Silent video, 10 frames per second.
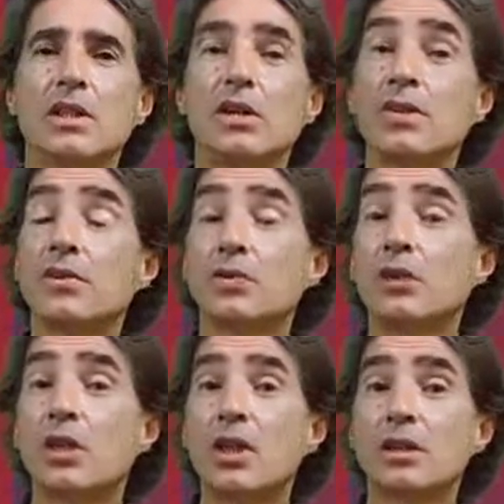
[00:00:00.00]
only
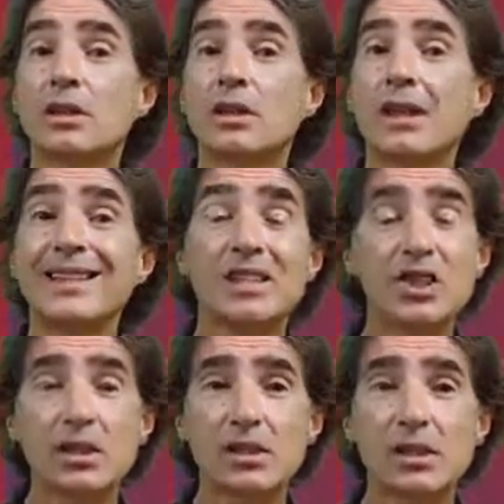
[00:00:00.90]
through God, and
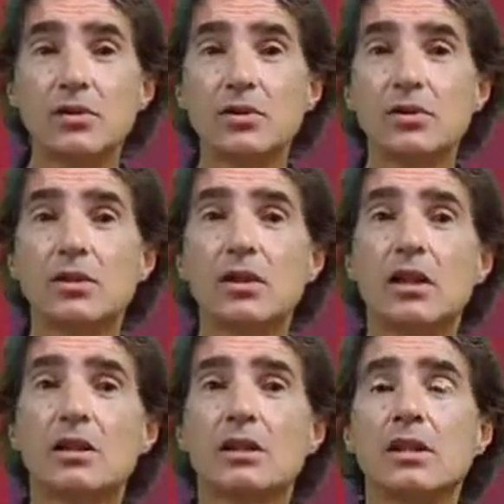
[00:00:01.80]
just through
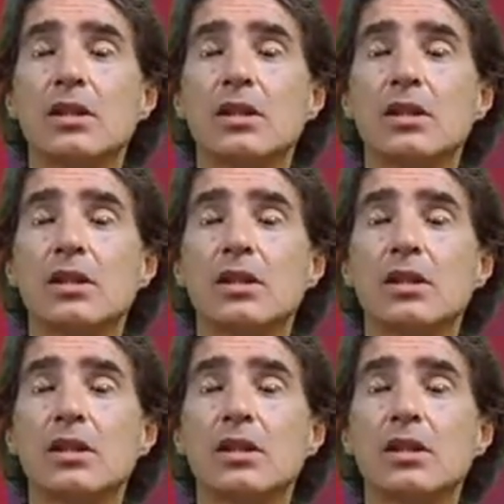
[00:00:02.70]
God.